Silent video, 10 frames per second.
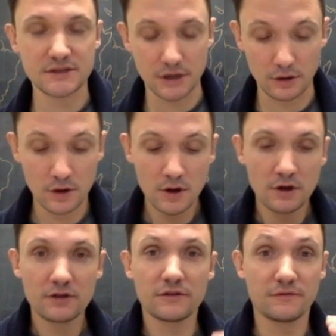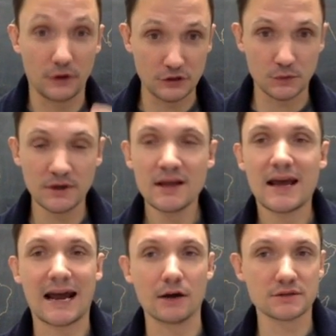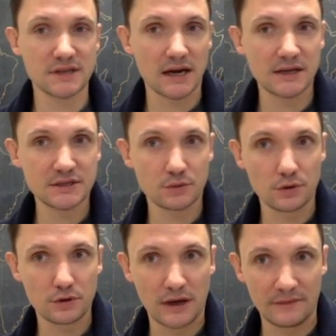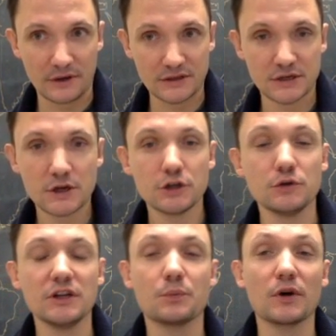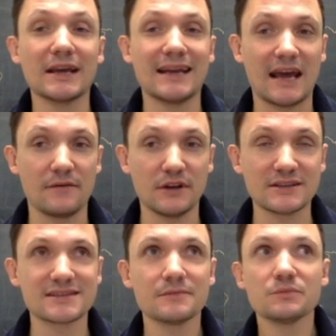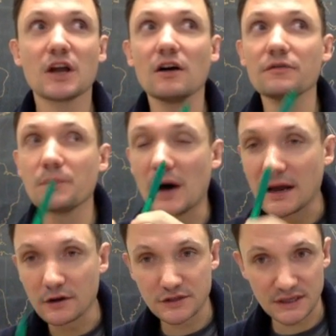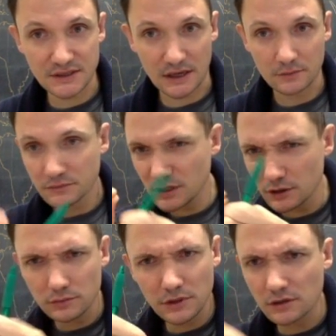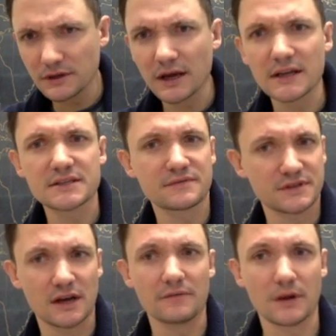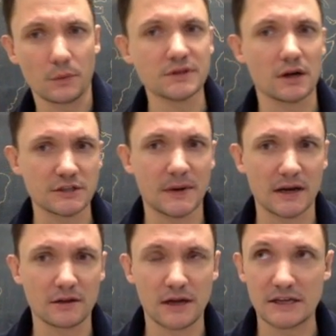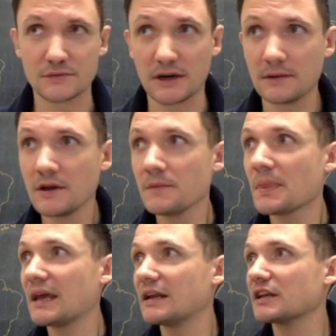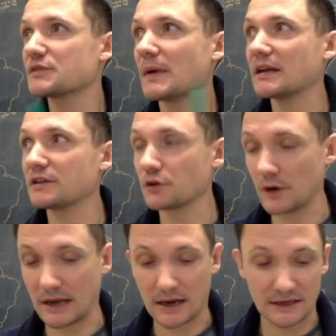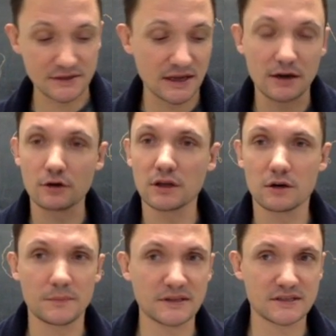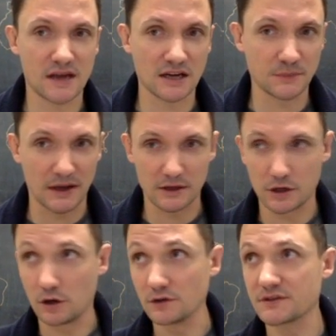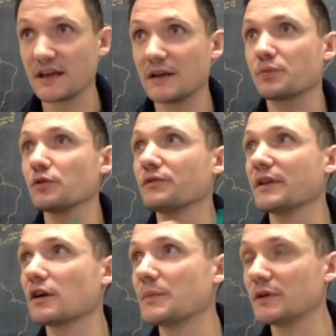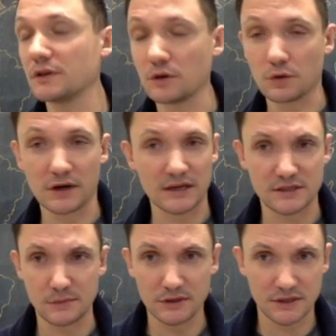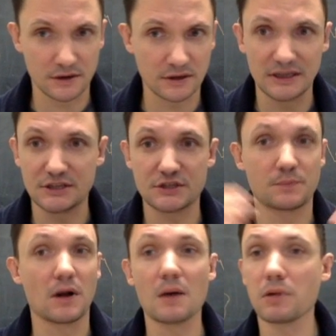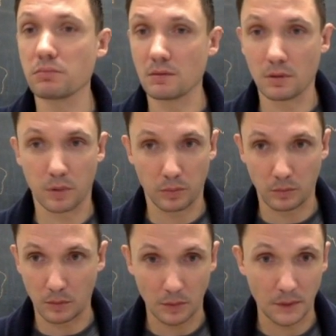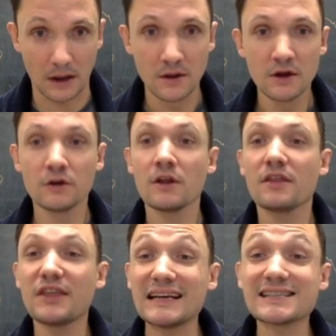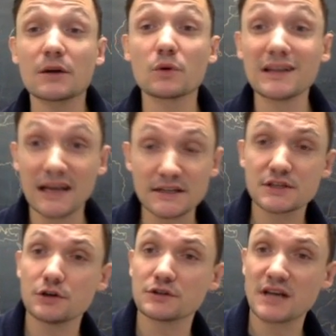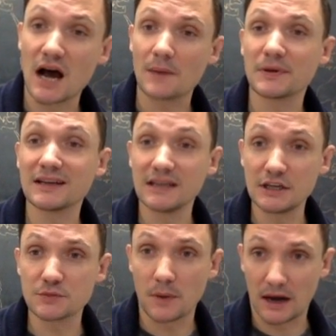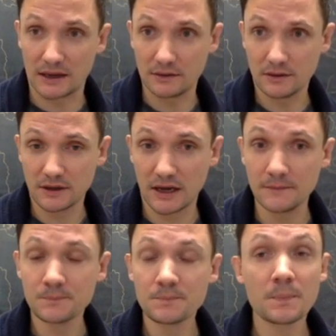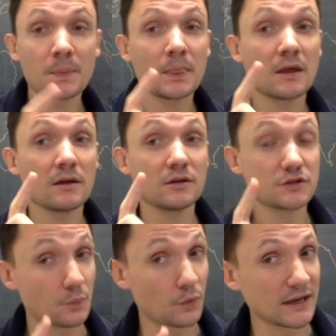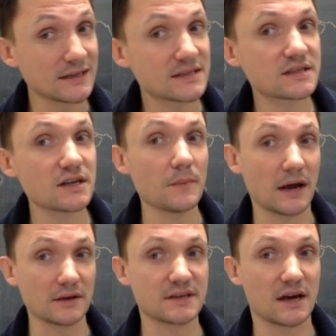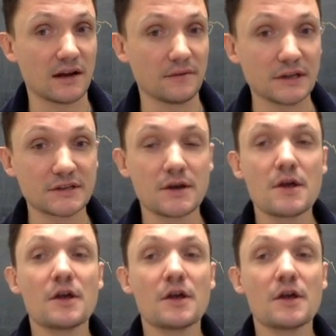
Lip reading: So first one, outside historical evidence. You need to bring in evidence of minor detail, little nuggets of stuff that we talked about in class, right? It had expanded to great heights. They had earlier been sacked by the Gauls. They had proven their ability to organize their military in legions, blah, blah, blah, blah, blah, blah, blah, blah, blah. Things that relate to your topic in each body, okay? So bring in some outside evidence.